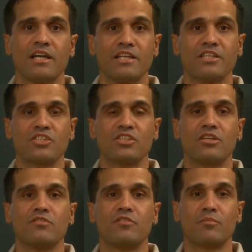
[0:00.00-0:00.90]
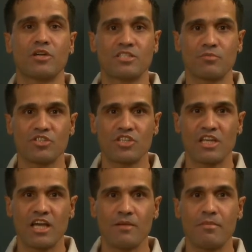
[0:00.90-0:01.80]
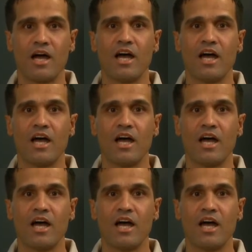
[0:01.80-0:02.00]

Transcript: an edition from Kaspersky Lab.